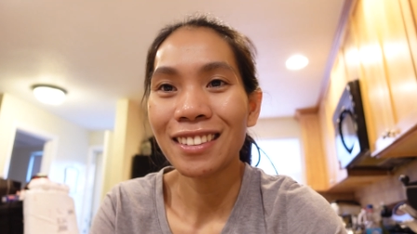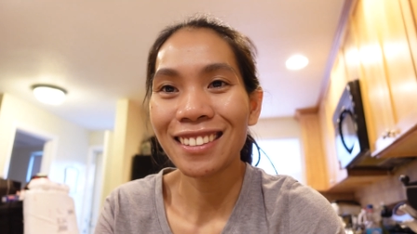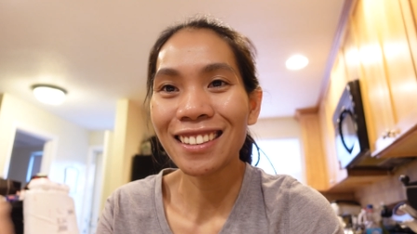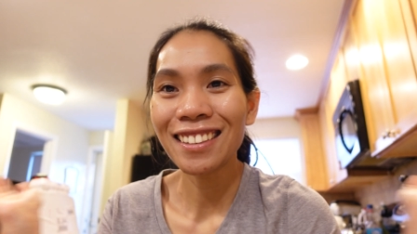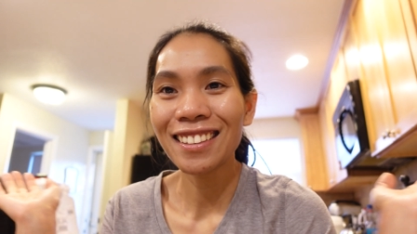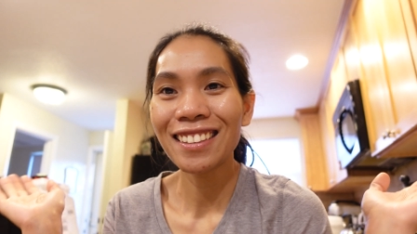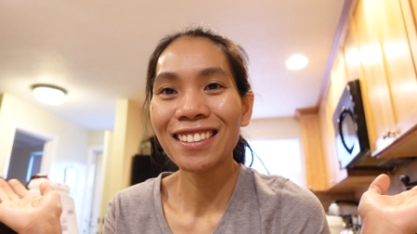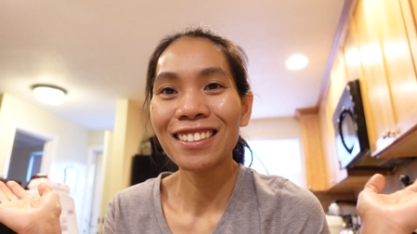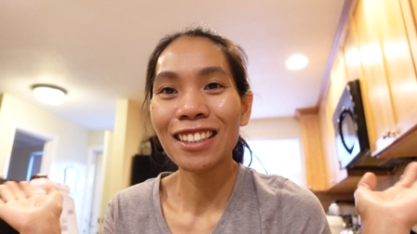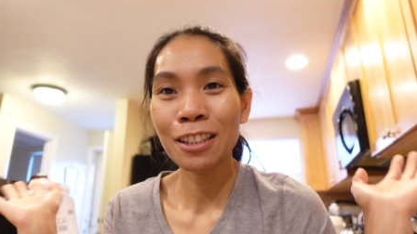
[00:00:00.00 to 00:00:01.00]
There you
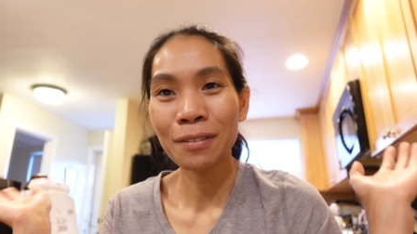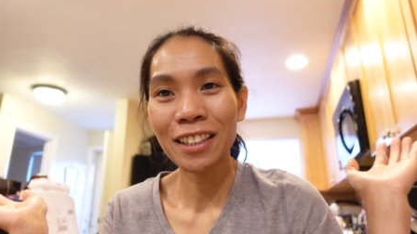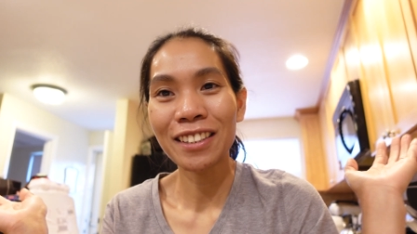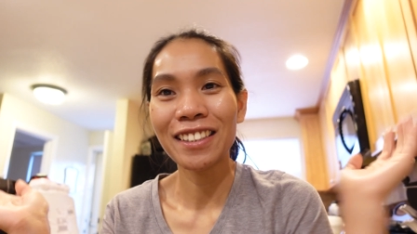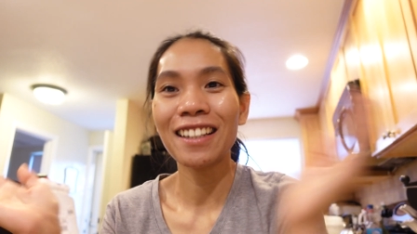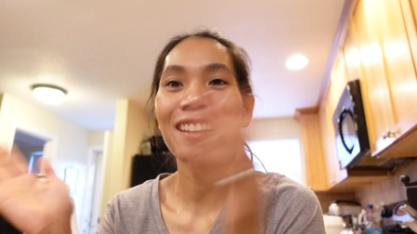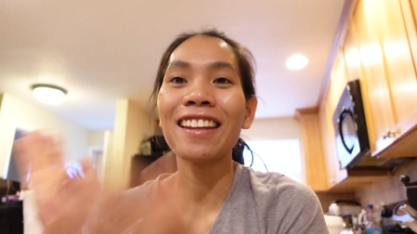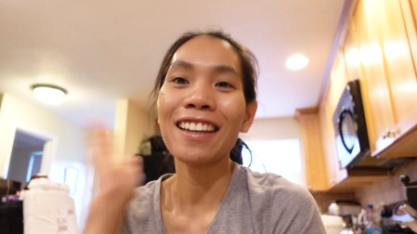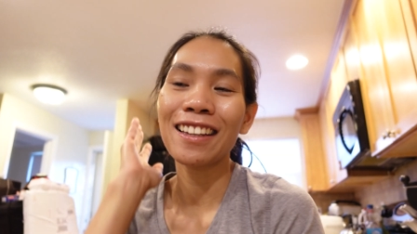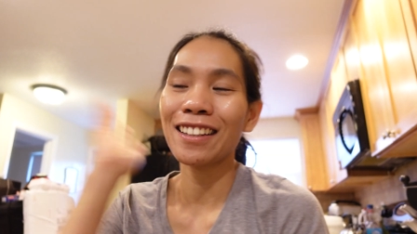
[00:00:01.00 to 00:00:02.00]
go. It's blurry. I
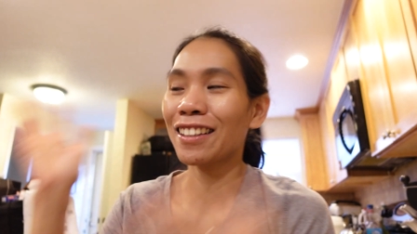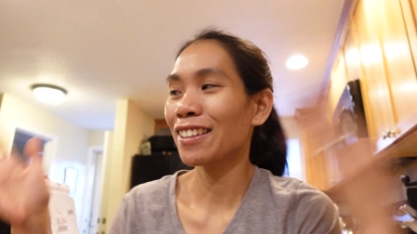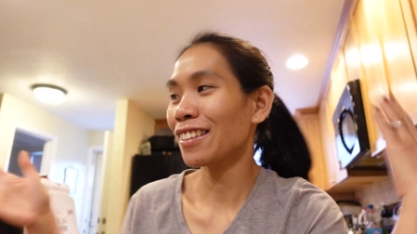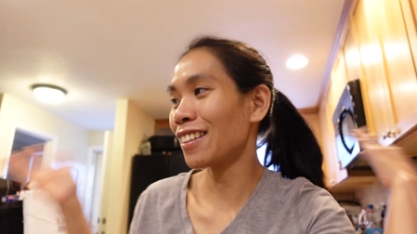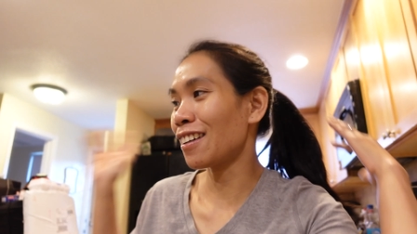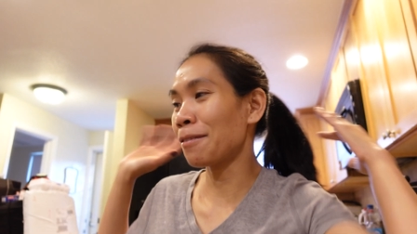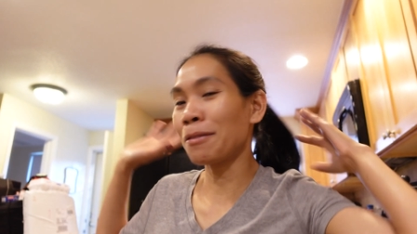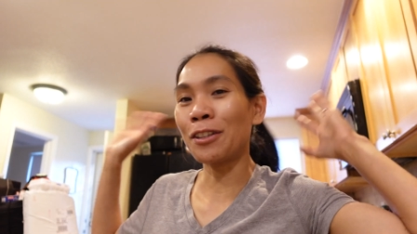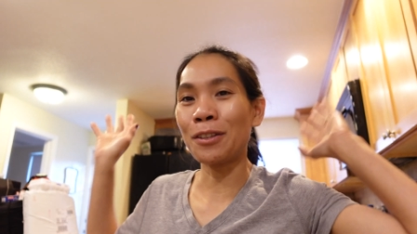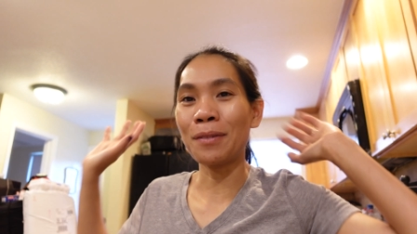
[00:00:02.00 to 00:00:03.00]
like the
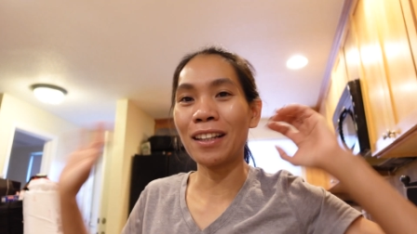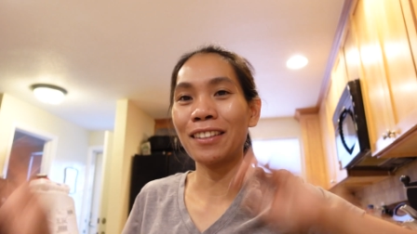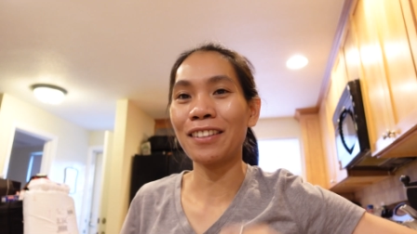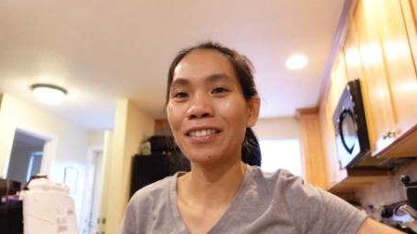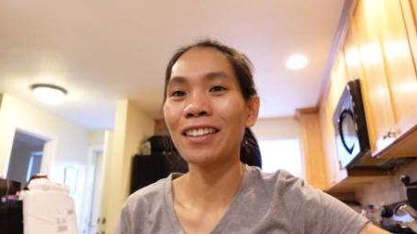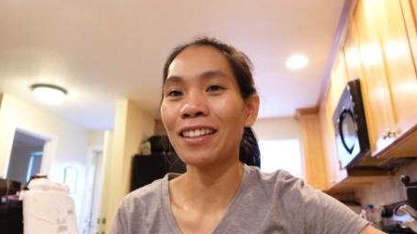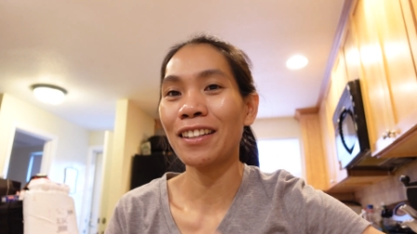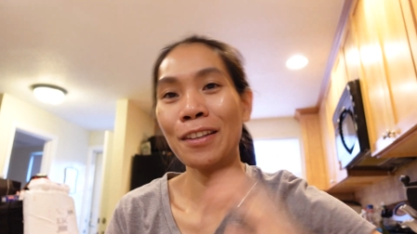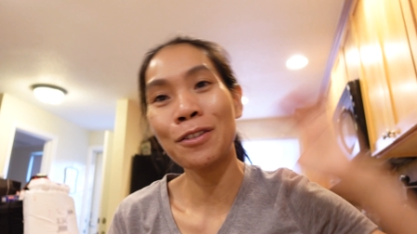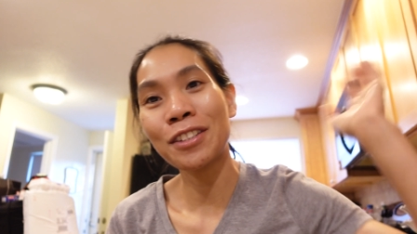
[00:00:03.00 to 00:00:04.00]
blurry background.
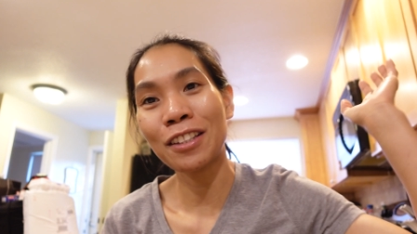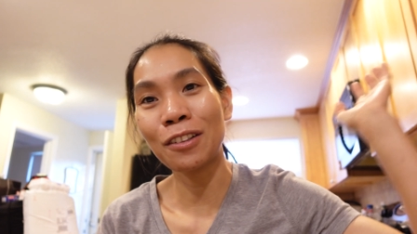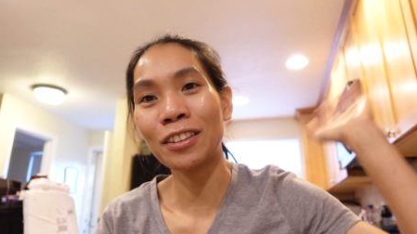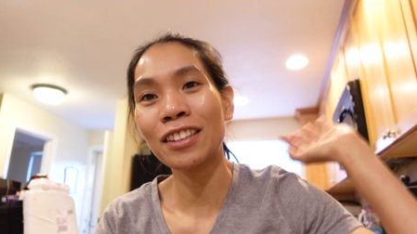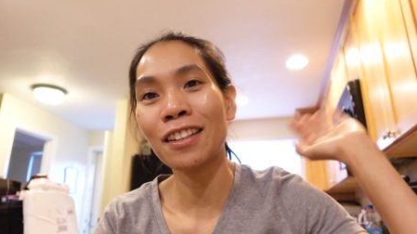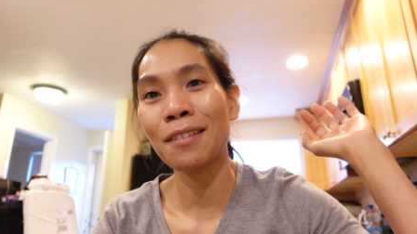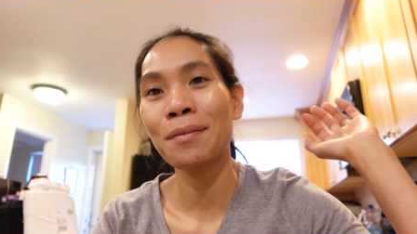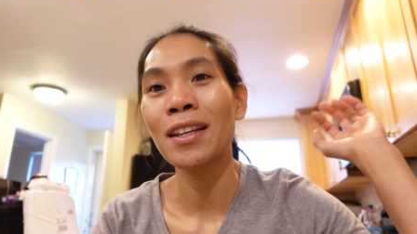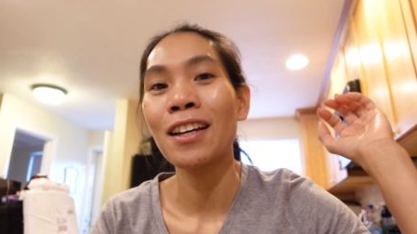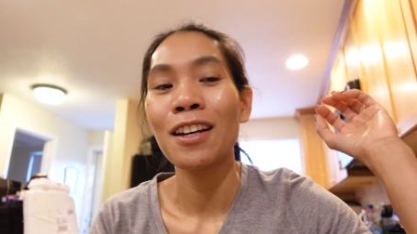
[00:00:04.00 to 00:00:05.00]
I use it all the time,
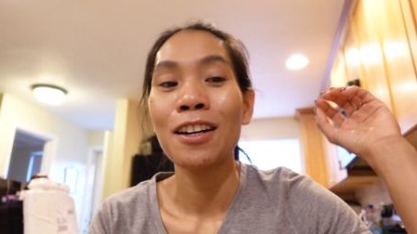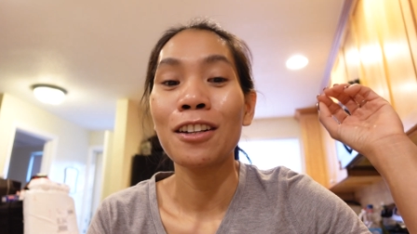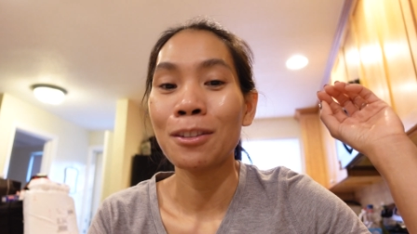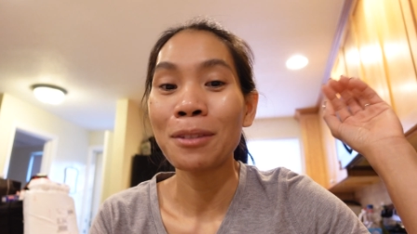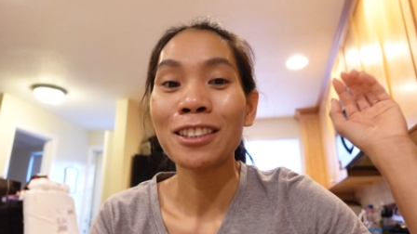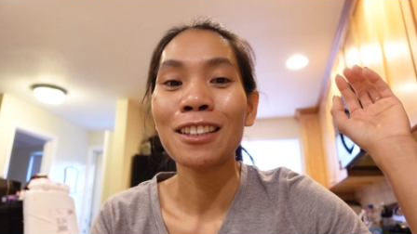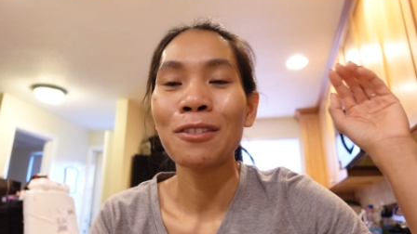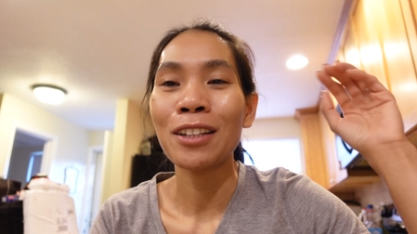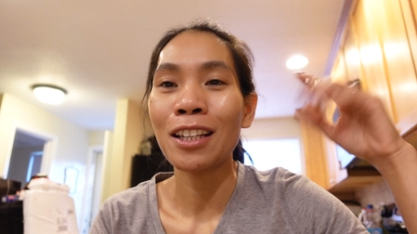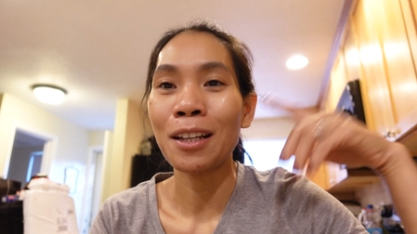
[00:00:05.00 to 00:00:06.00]
especially
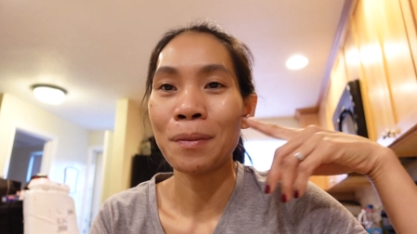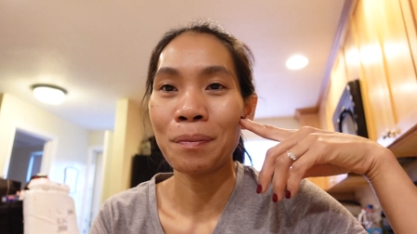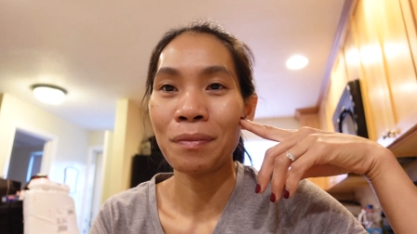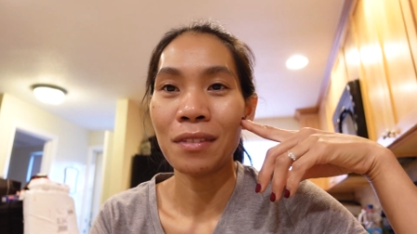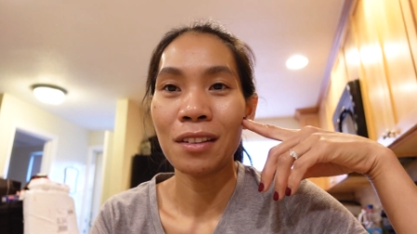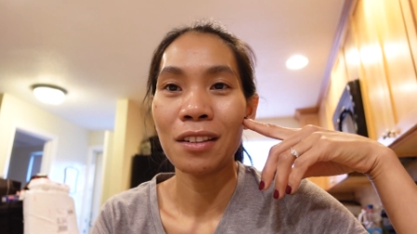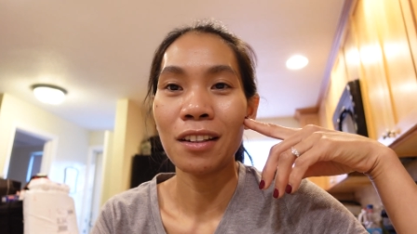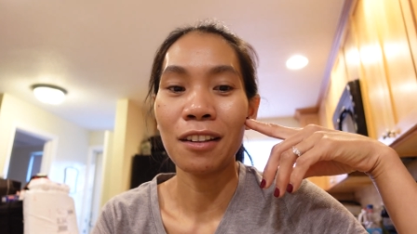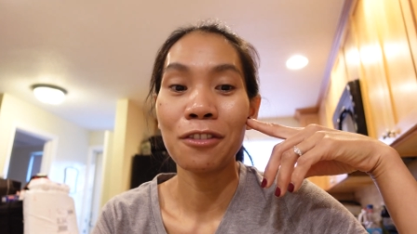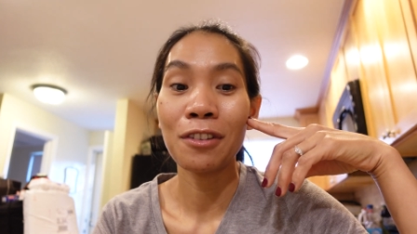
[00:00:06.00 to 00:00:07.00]
when I'm
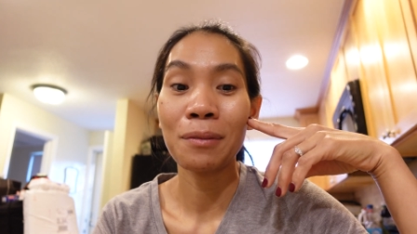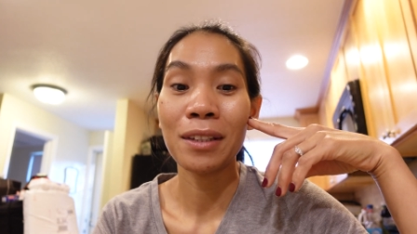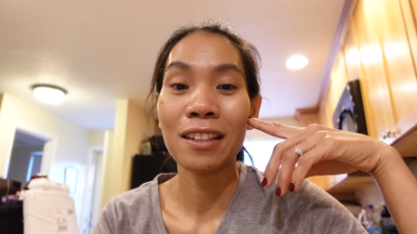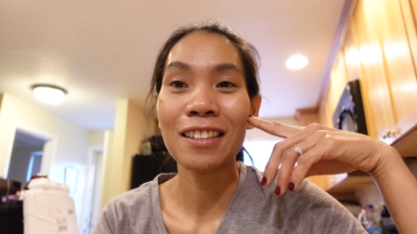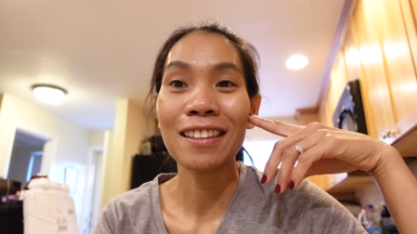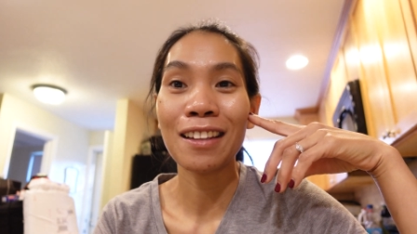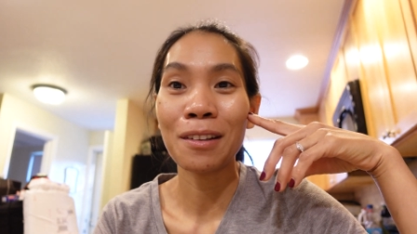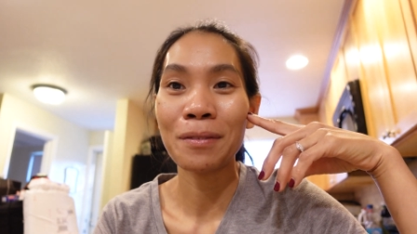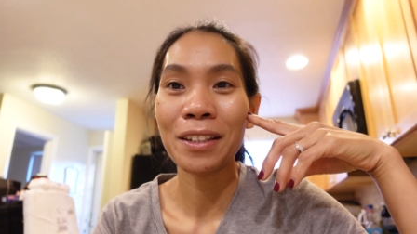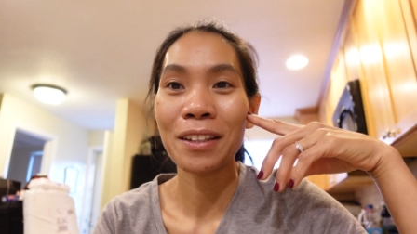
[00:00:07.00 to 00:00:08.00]
filming a
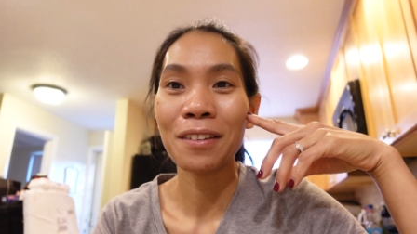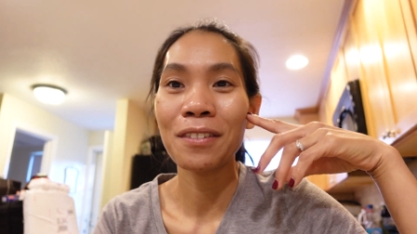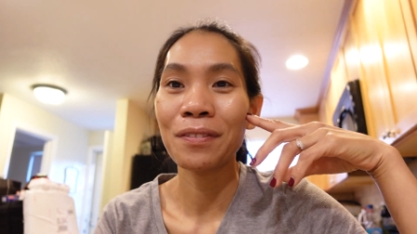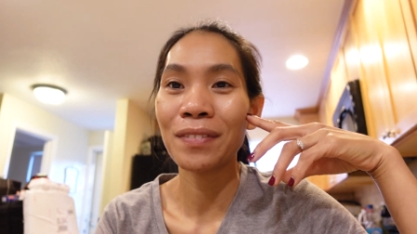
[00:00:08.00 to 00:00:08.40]
sit-down video.